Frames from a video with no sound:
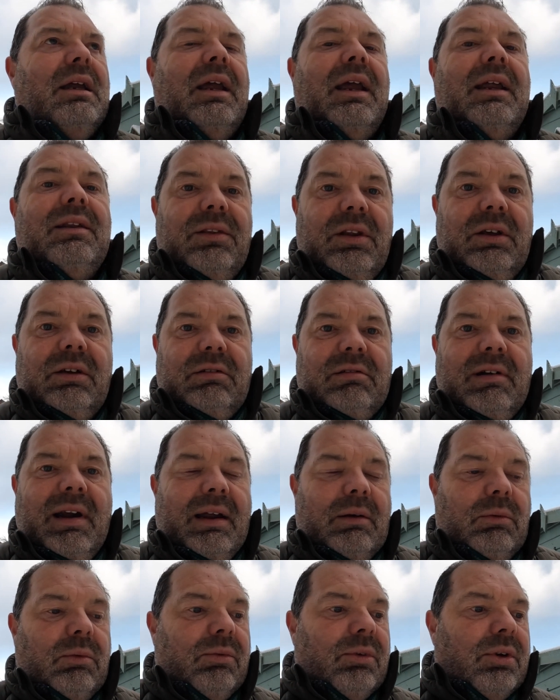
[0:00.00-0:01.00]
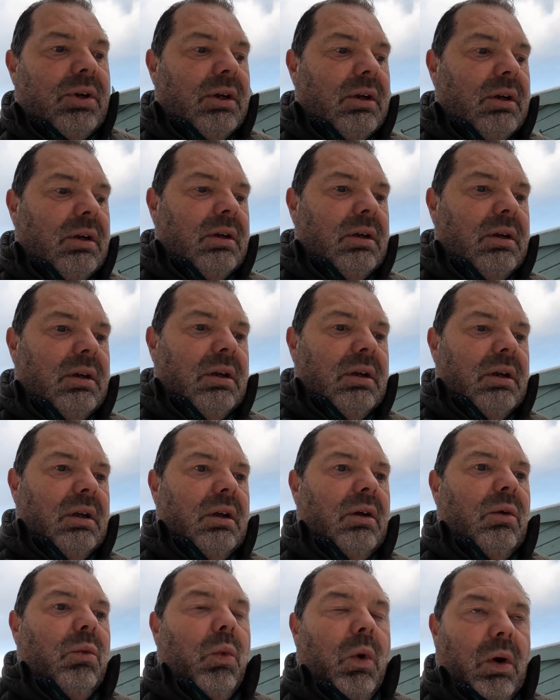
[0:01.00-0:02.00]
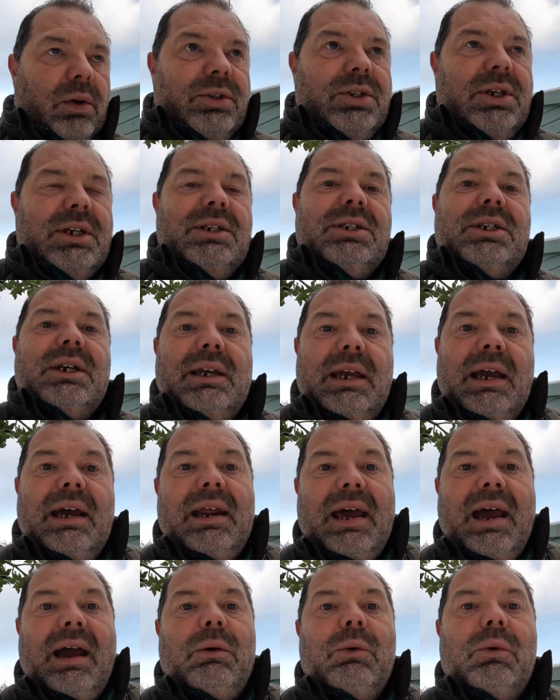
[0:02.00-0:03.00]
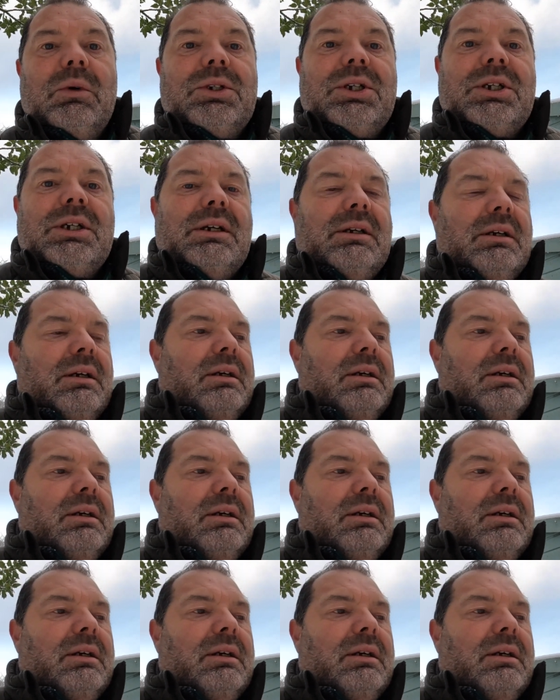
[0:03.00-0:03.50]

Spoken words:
in the ground wanting to get out